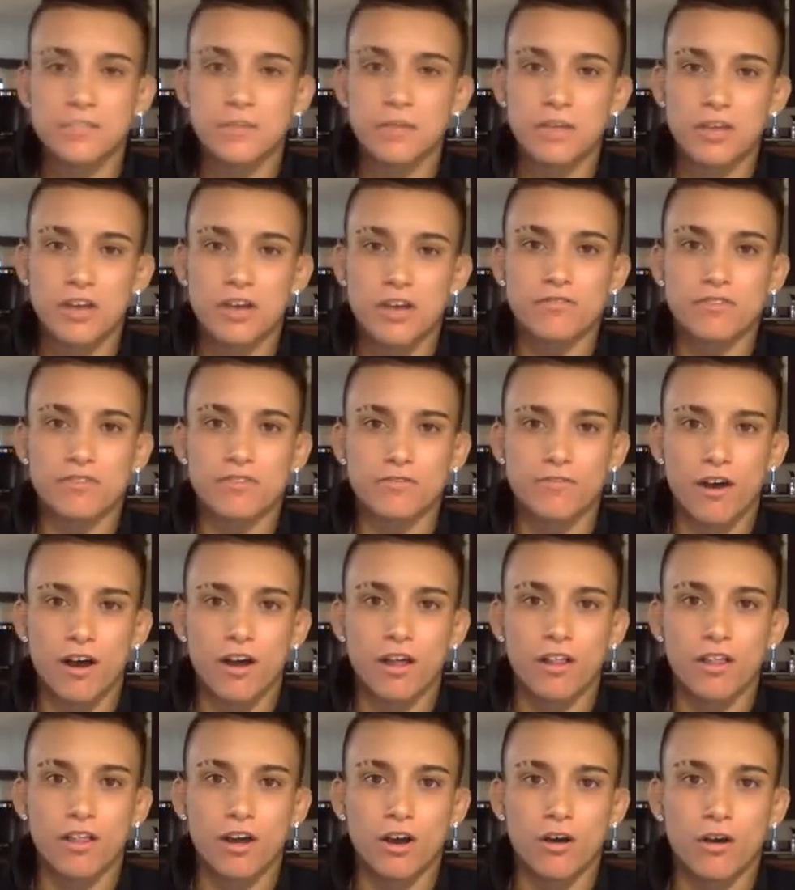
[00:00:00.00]
that you have to
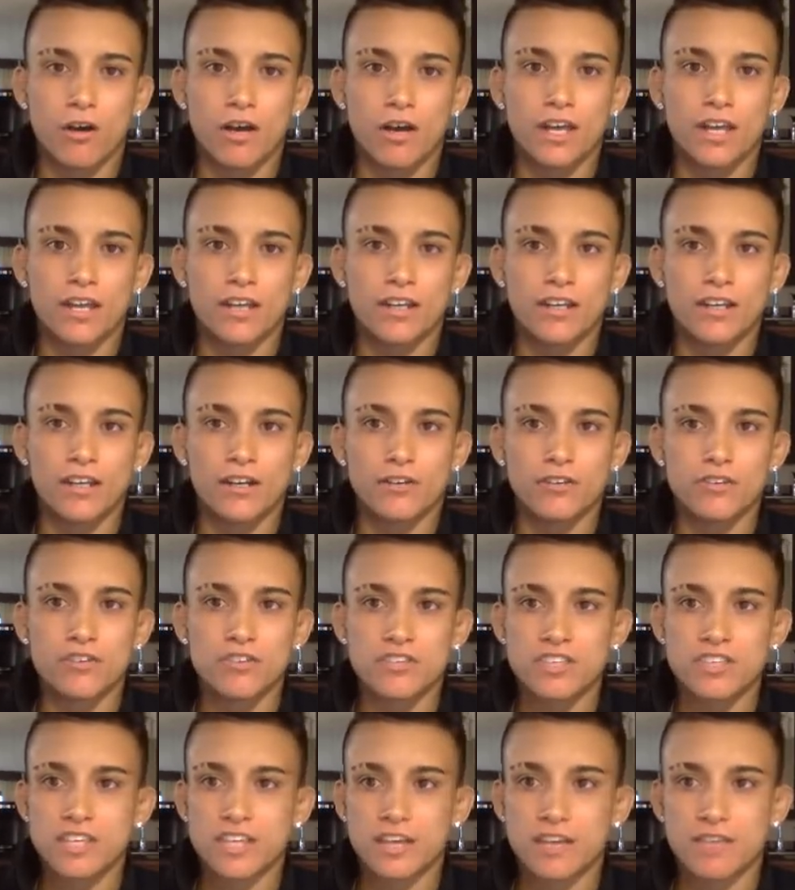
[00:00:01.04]
follow, and you know,
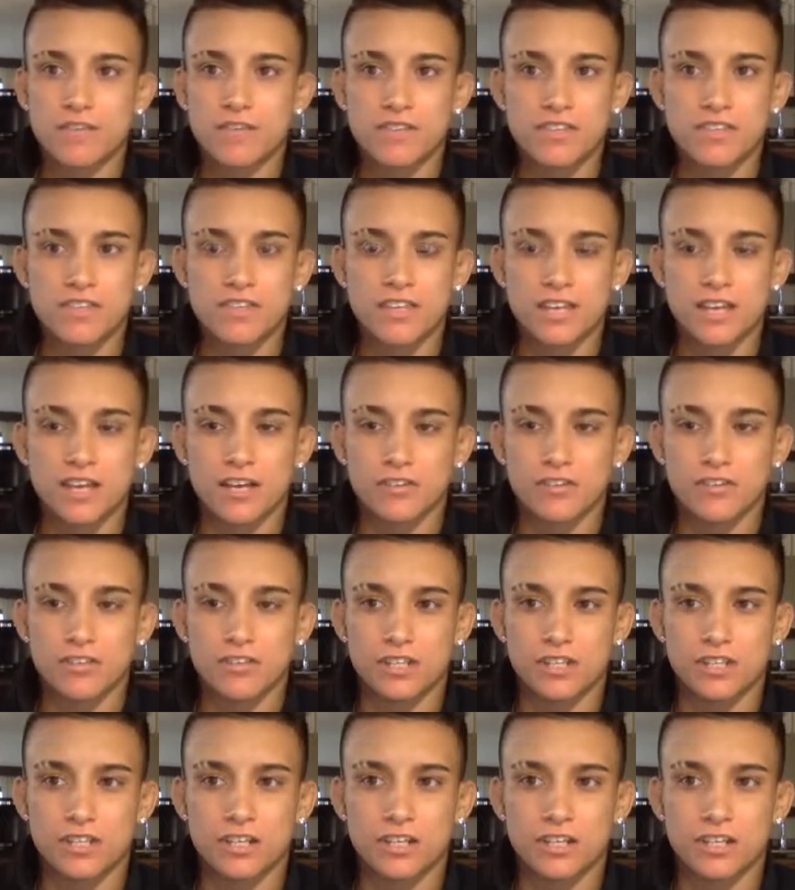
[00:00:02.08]
just like everything else, you
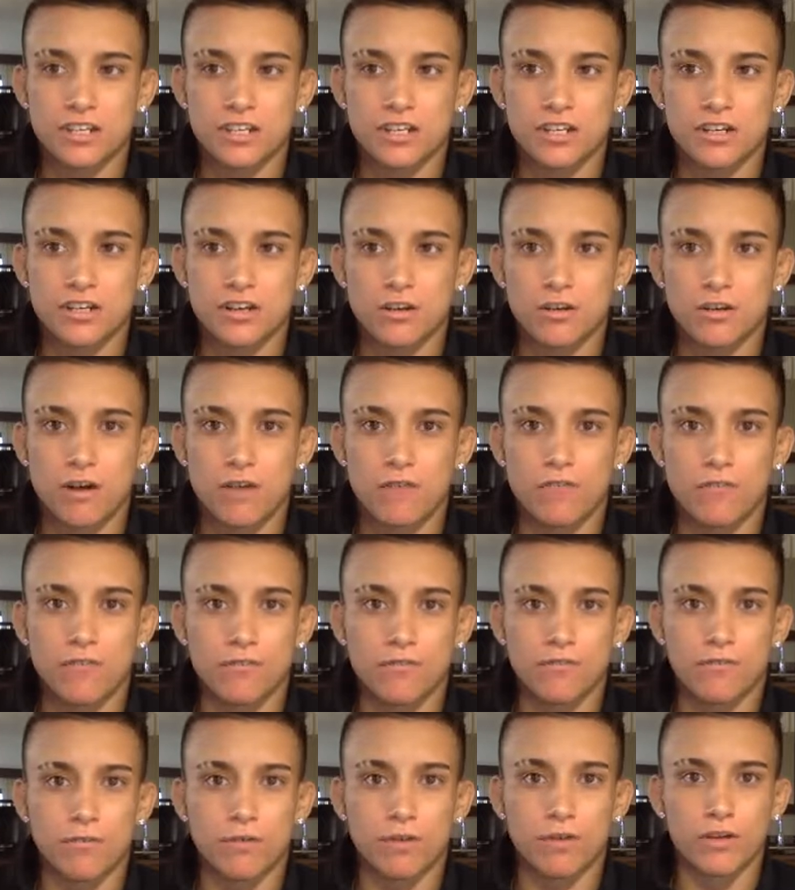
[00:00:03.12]
need to go off of
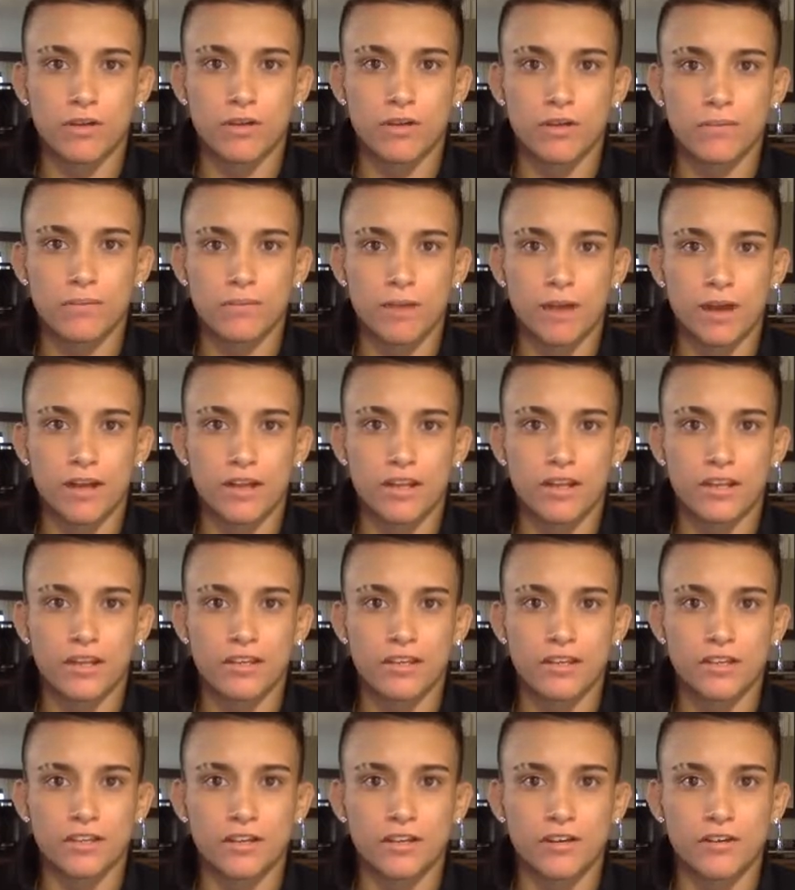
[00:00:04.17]
what your body,
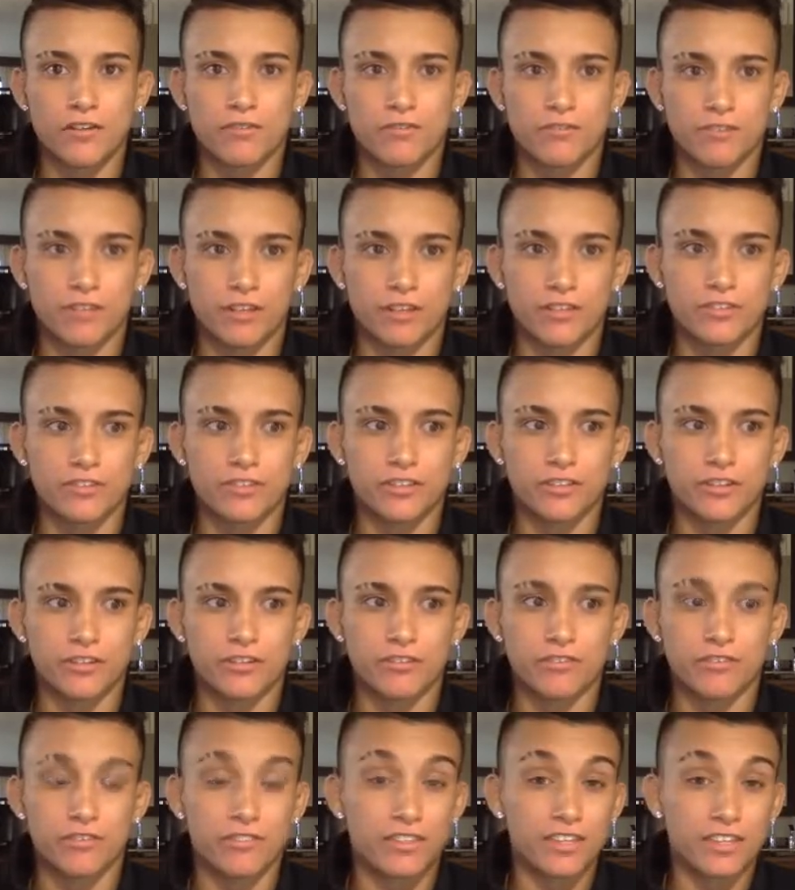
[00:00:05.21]
you know, feels. So
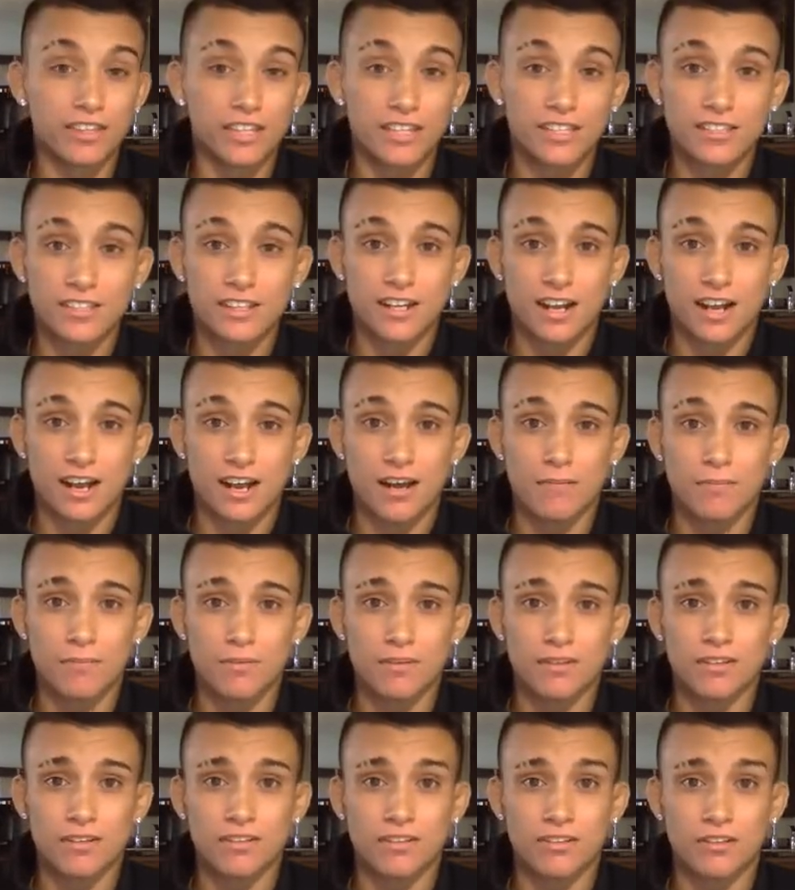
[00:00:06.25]
if you think that's gonna
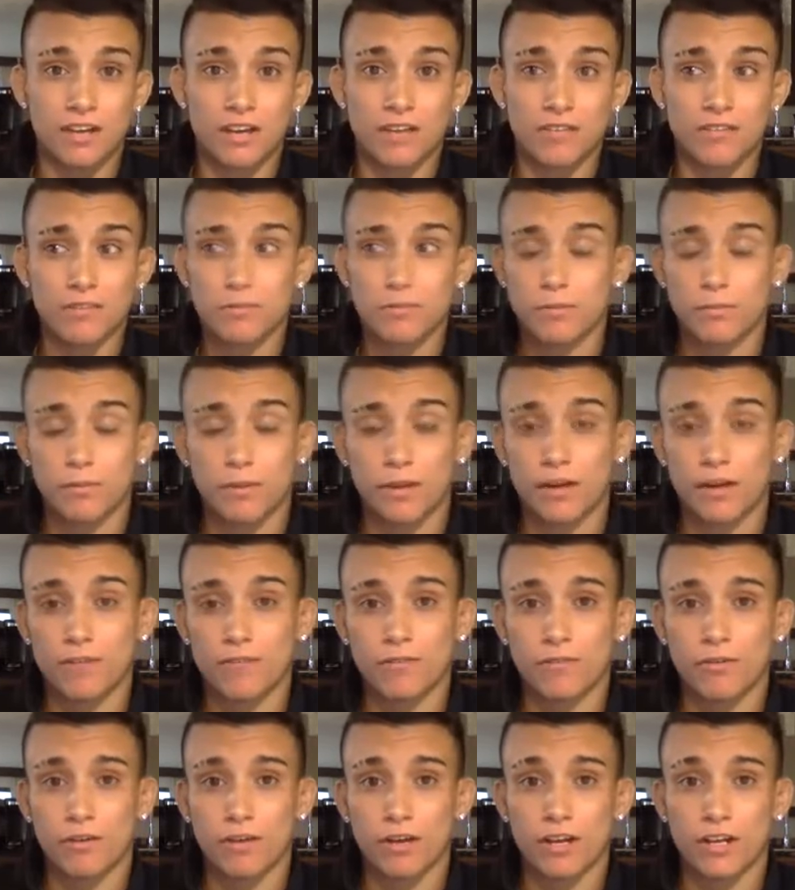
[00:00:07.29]
happen, you have to prepare
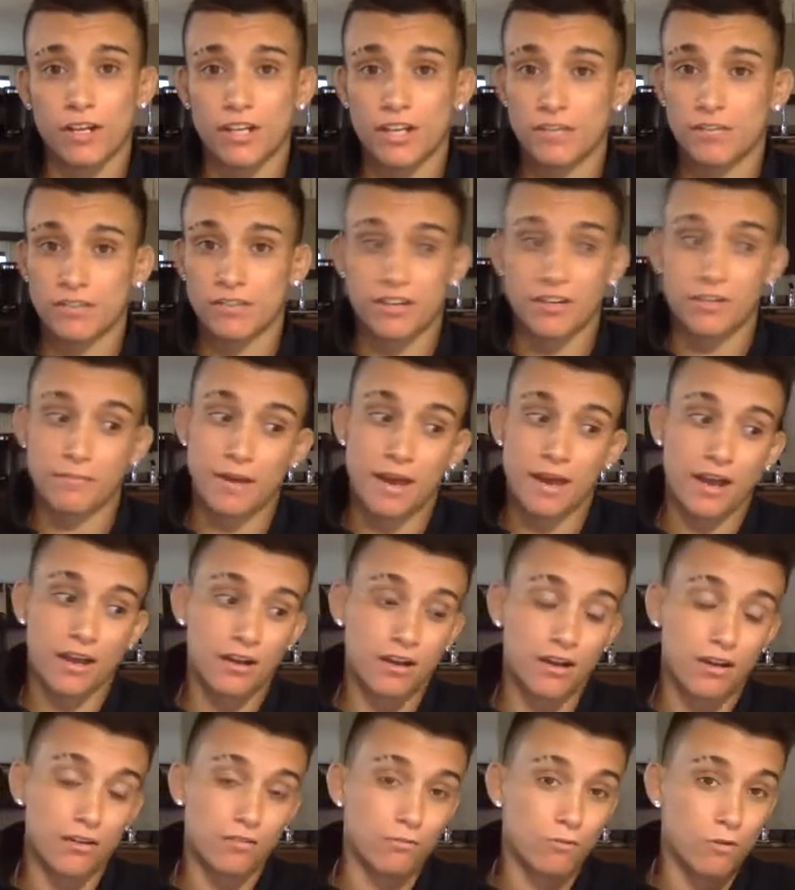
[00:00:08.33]
for it, and you have to cut back
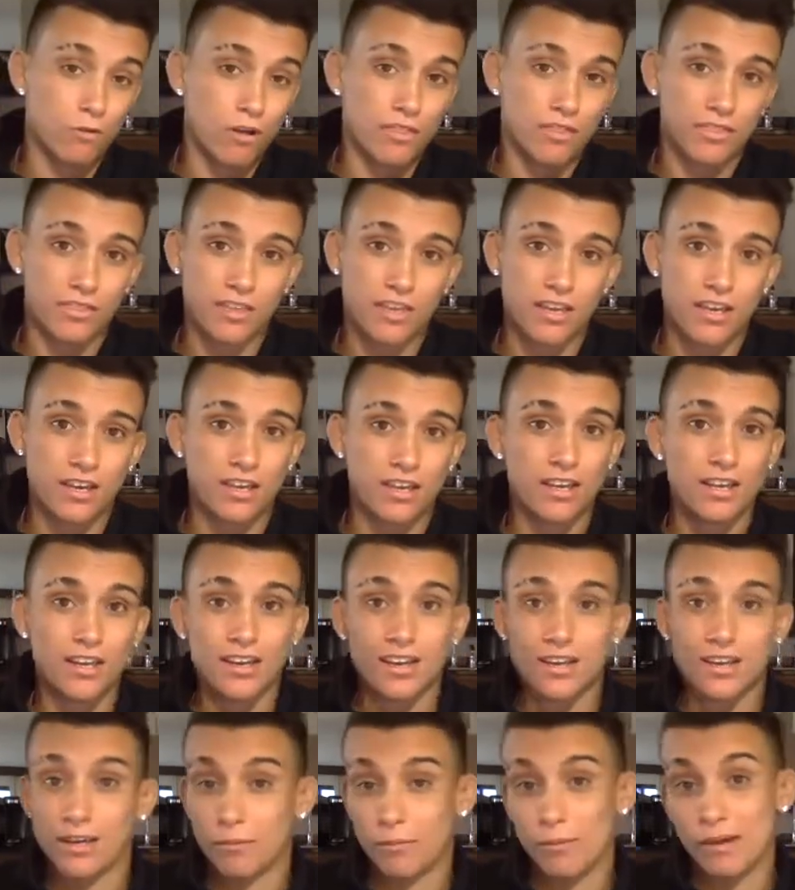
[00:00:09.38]
on one thing.
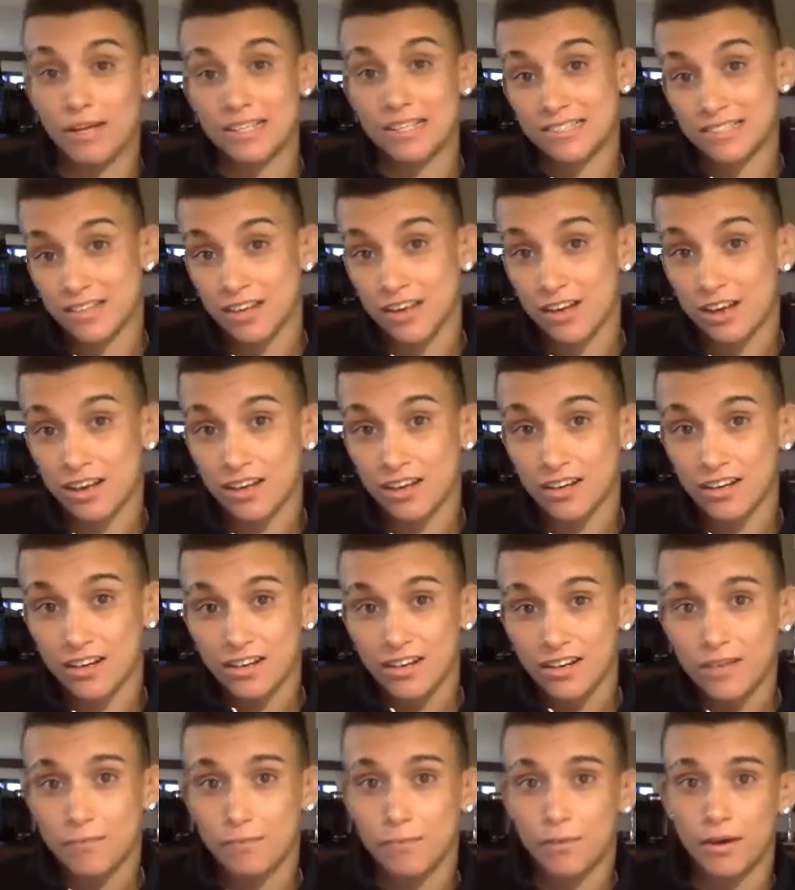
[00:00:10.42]
It might suck,
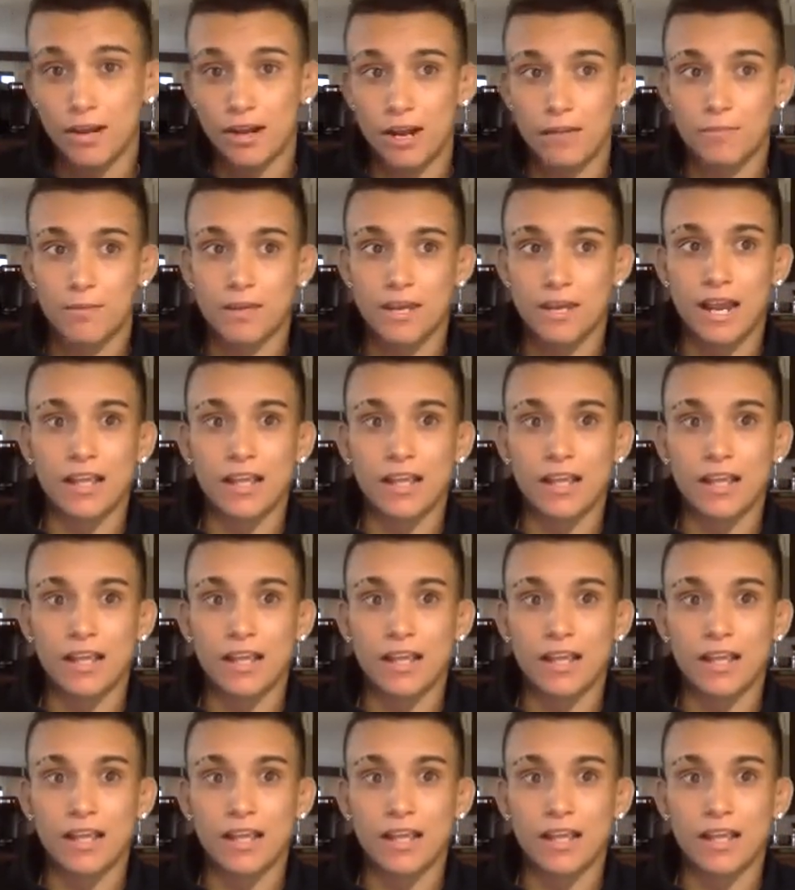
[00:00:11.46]
but I mean,